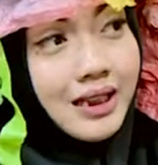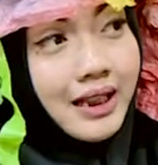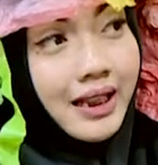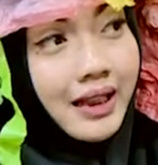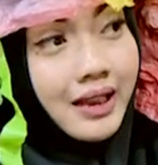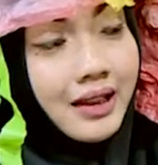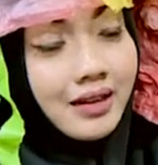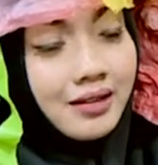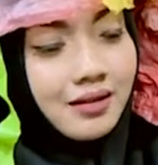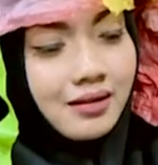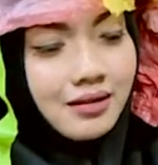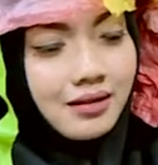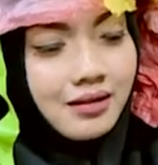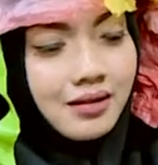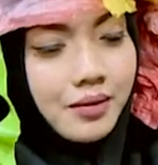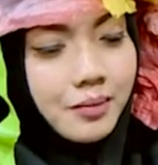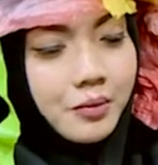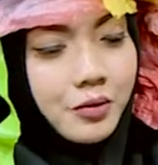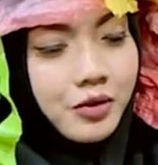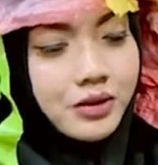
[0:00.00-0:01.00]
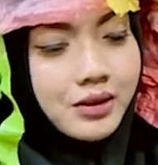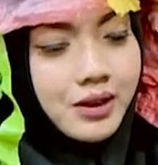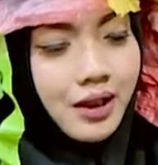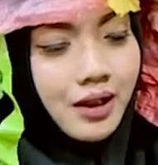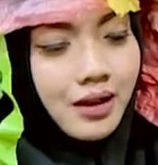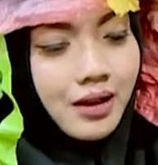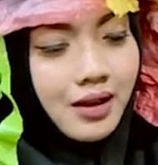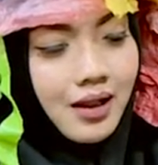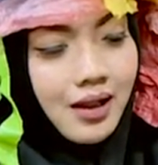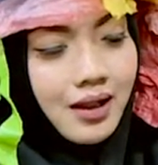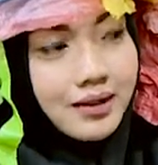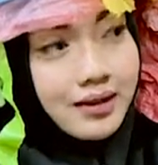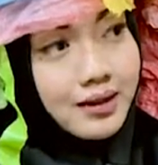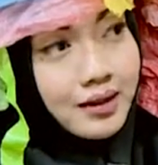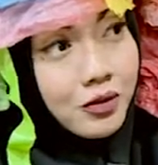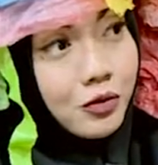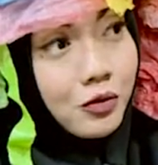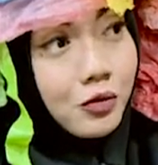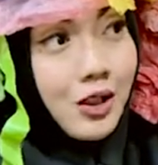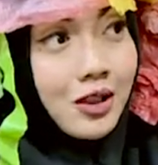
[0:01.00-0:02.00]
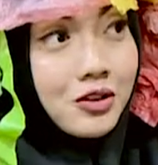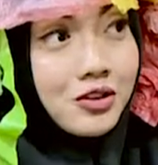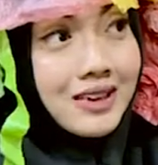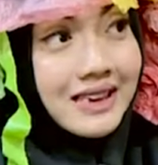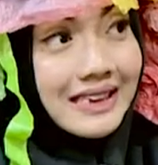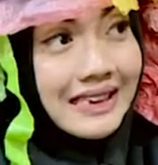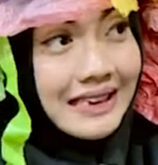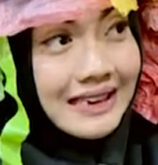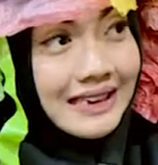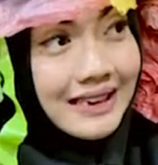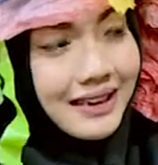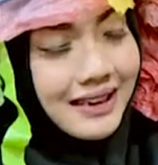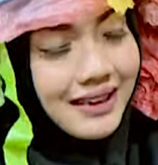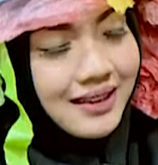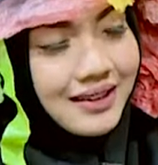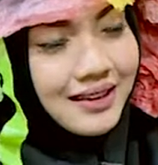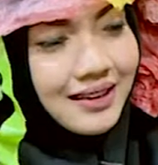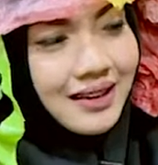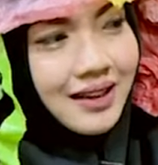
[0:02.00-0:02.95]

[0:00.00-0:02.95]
and the project until 2016.